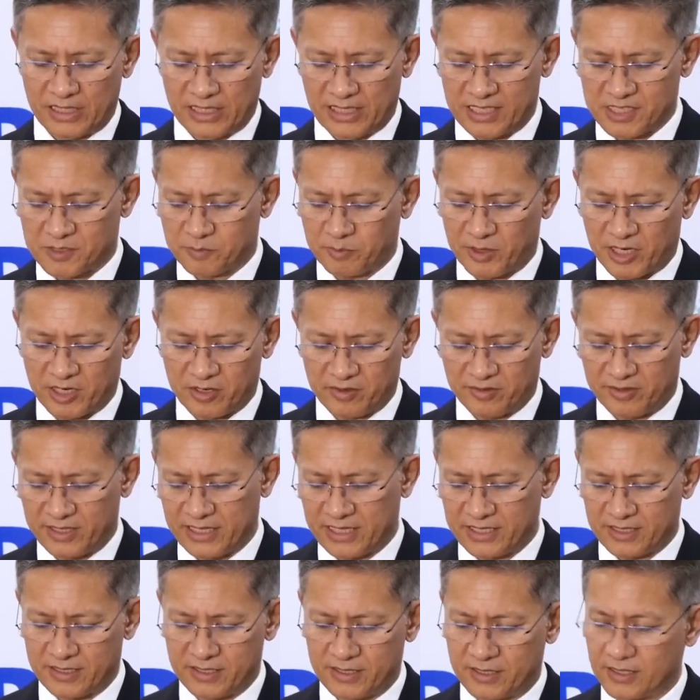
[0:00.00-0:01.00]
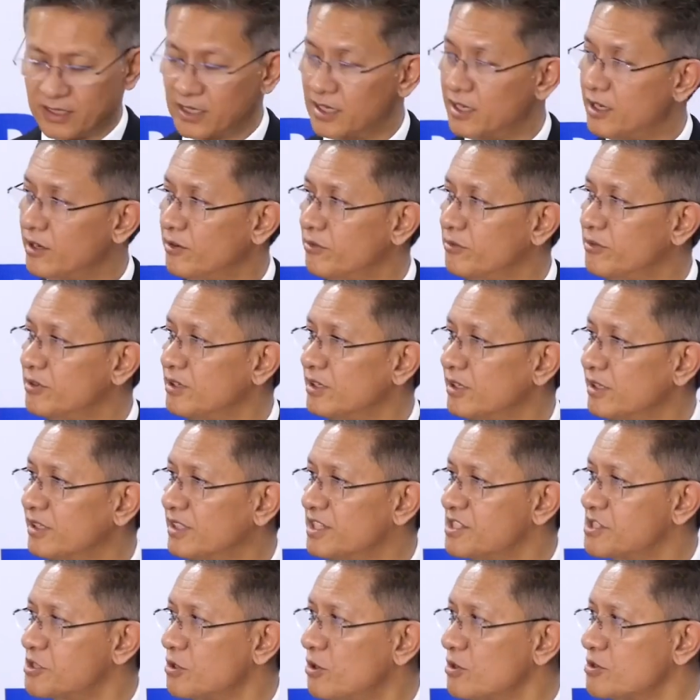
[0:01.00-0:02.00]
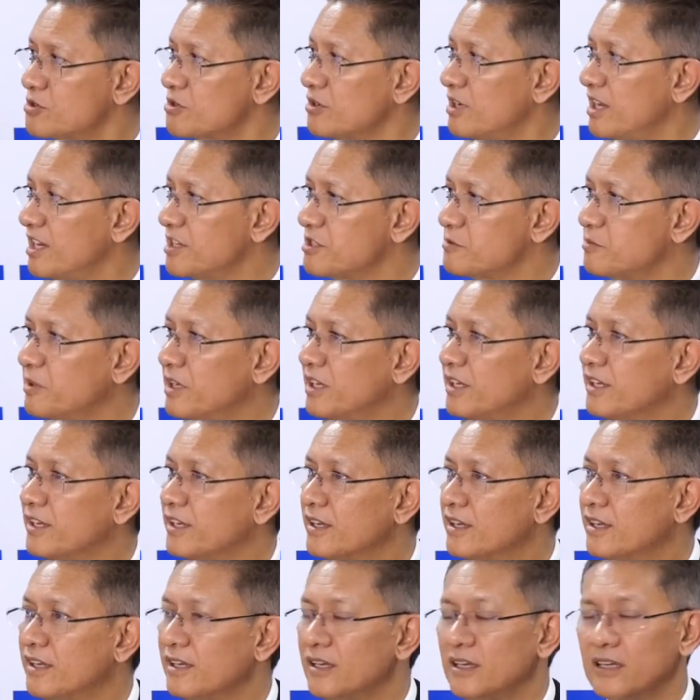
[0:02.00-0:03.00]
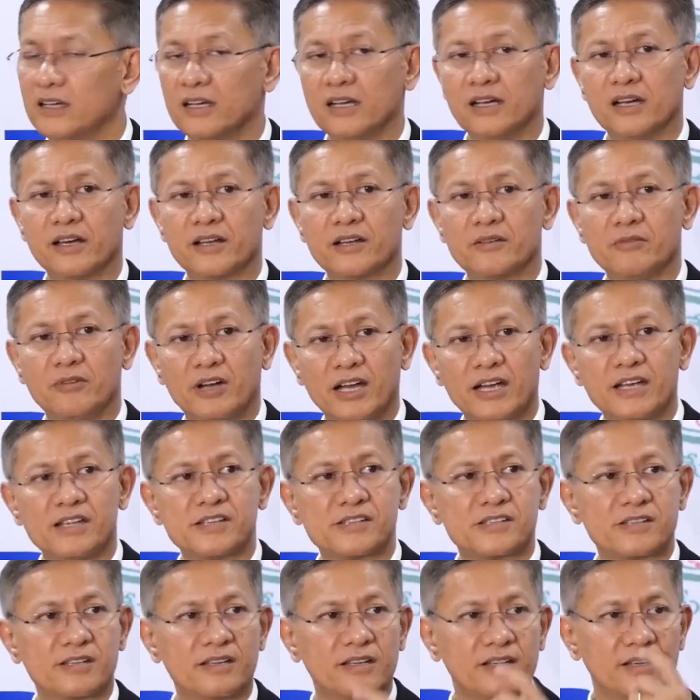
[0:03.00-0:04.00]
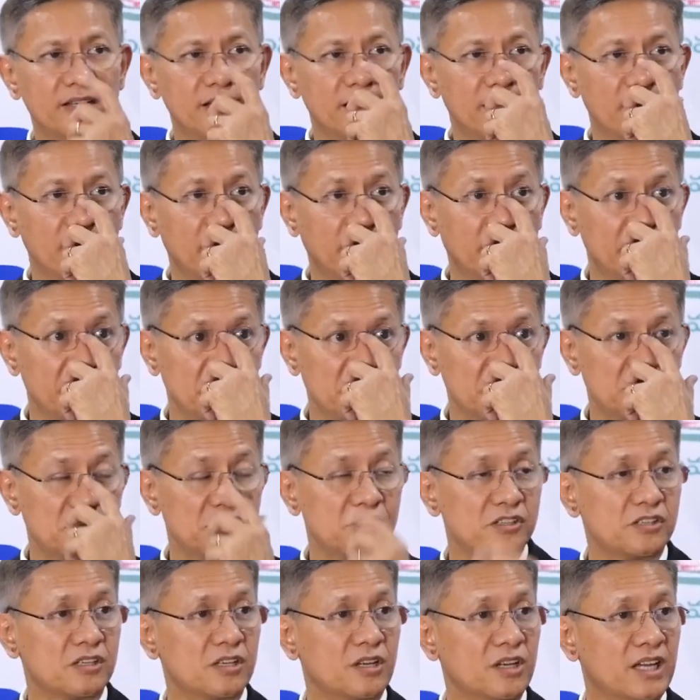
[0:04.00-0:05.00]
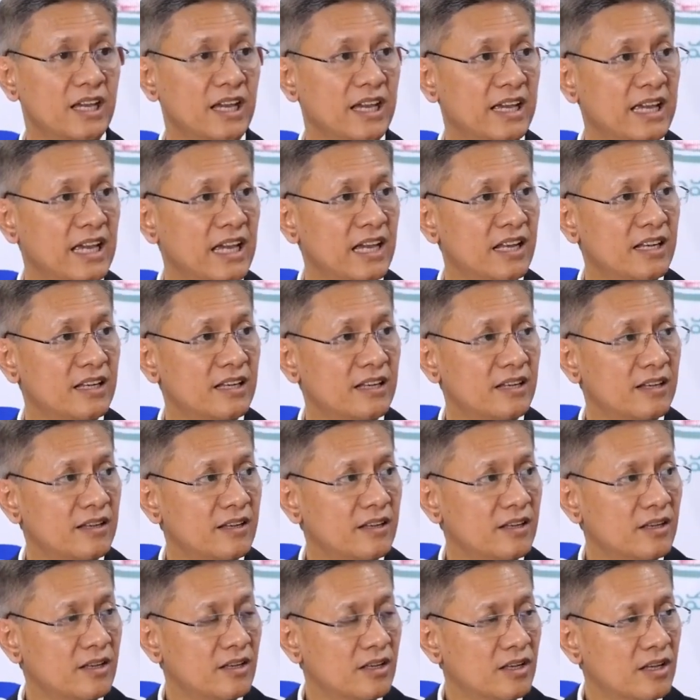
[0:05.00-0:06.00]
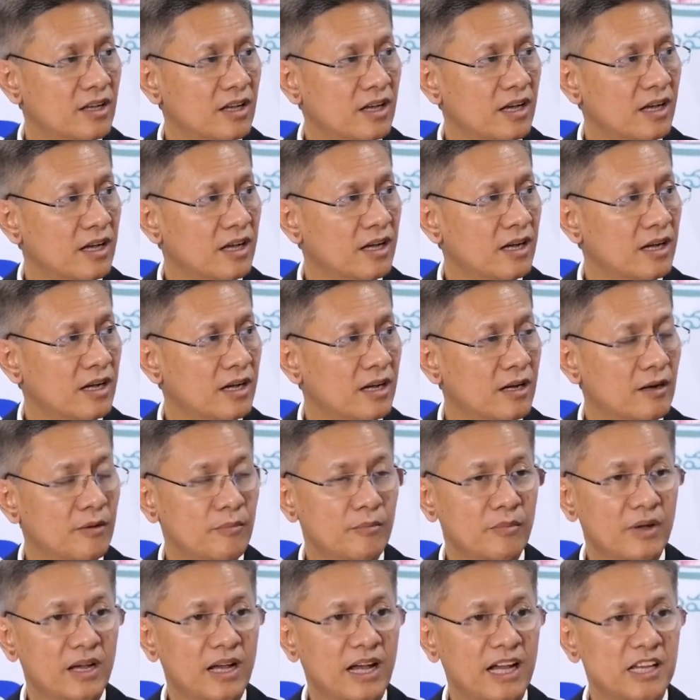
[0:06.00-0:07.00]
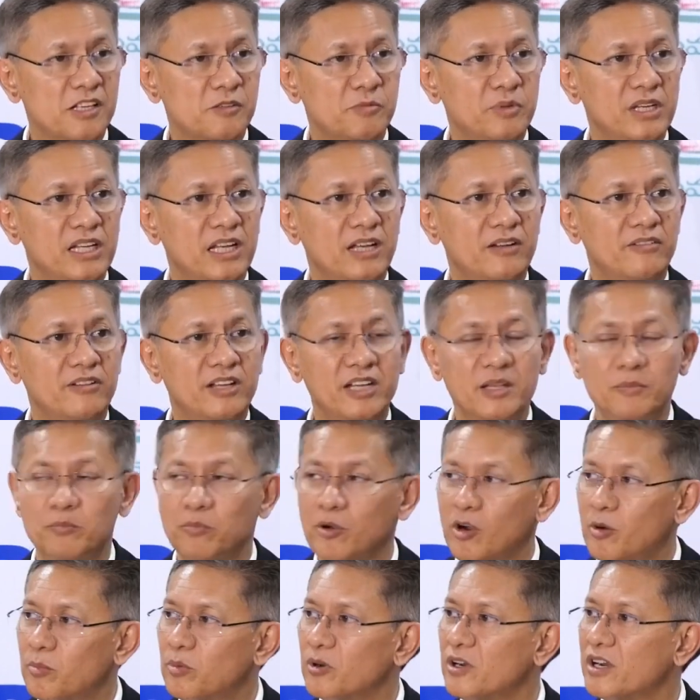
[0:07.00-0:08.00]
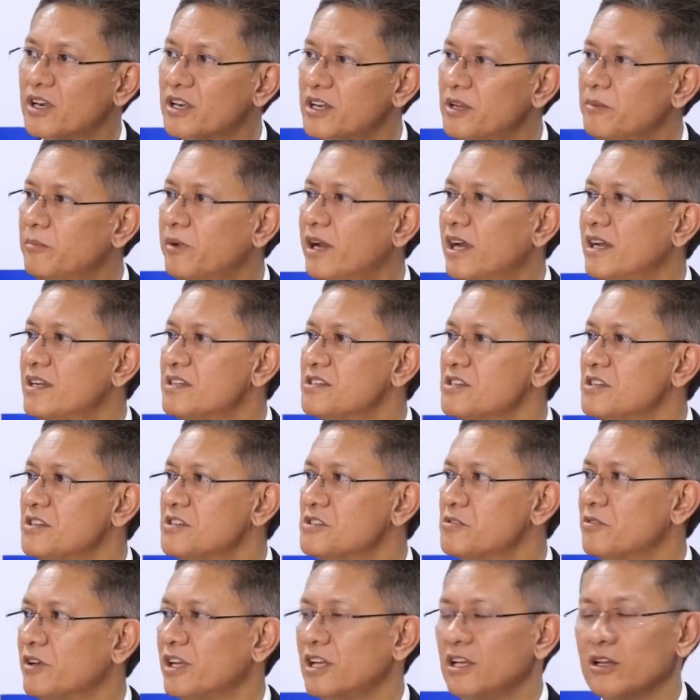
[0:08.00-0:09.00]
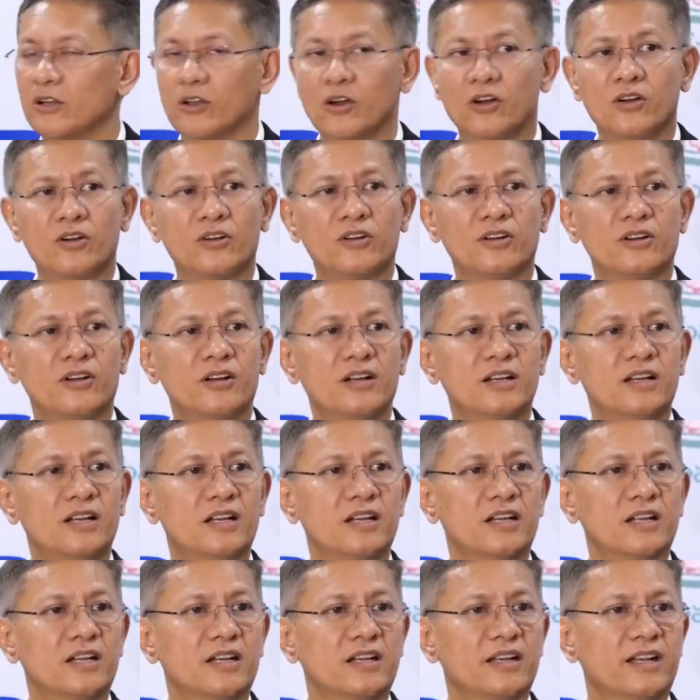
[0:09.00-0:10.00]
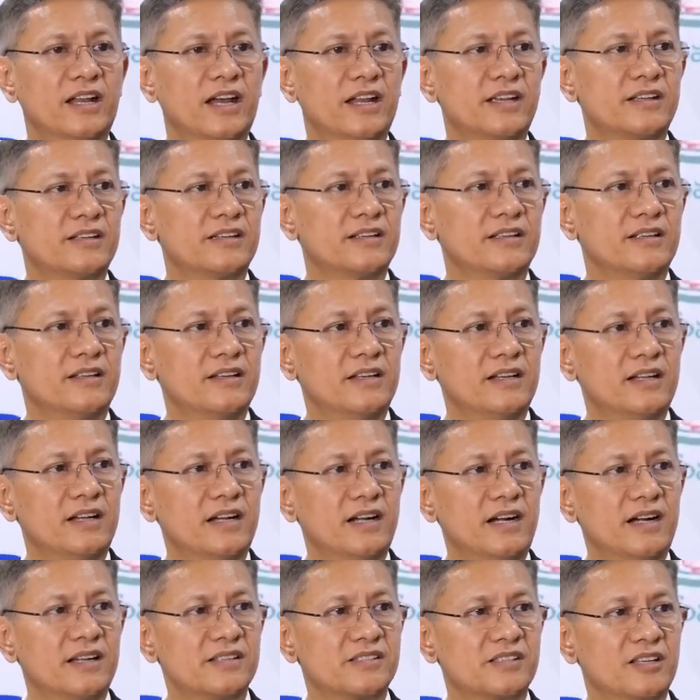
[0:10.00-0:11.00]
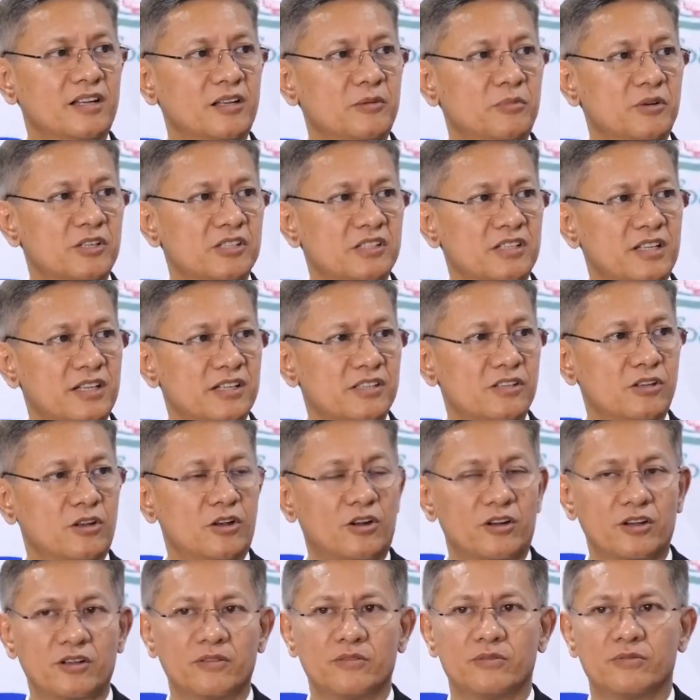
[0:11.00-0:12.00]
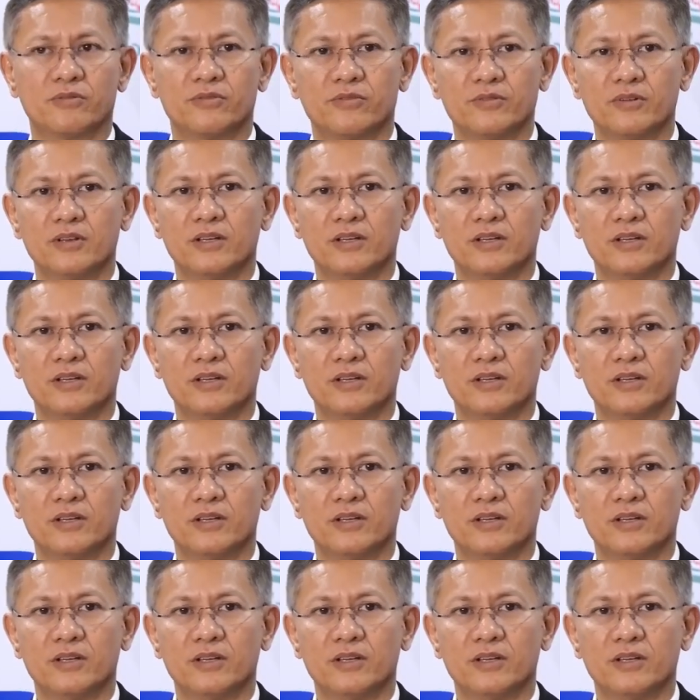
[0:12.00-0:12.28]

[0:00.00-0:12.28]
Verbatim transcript: As part of that, this also has been revised, and this is again has been a very popular demand since very long. That a syllabus, there is a lot of